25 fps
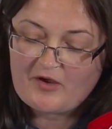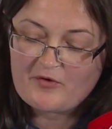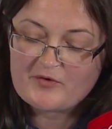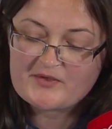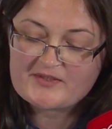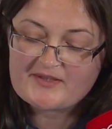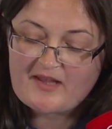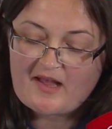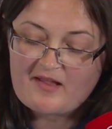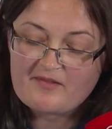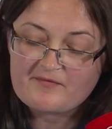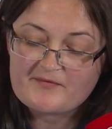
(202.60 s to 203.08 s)

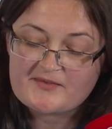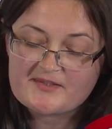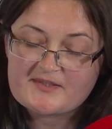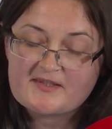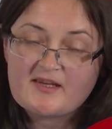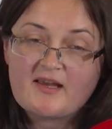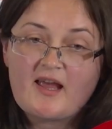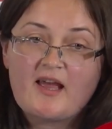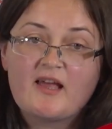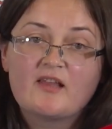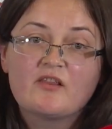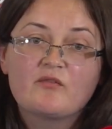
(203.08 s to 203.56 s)

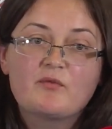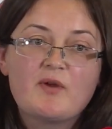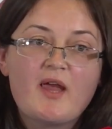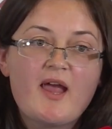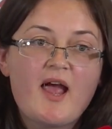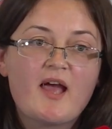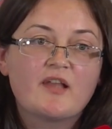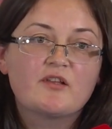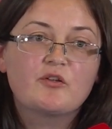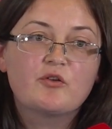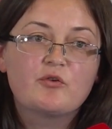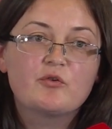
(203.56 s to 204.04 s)
ourselves, and we
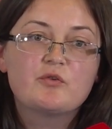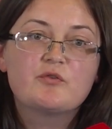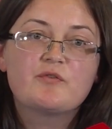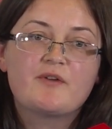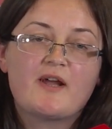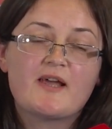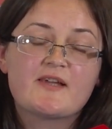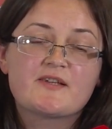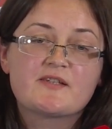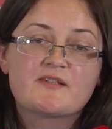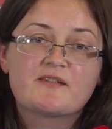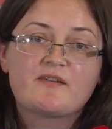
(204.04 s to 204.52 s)
had good
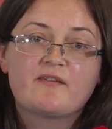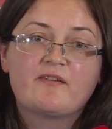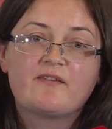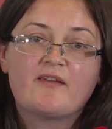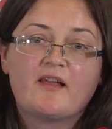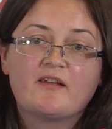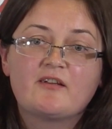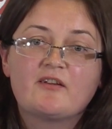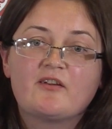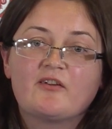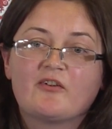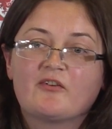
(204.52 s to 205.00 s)
rest.
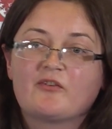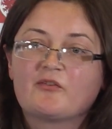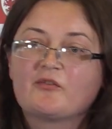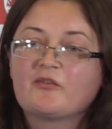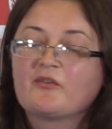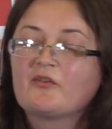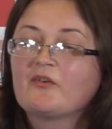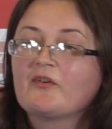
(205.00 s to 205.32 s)
Thank you.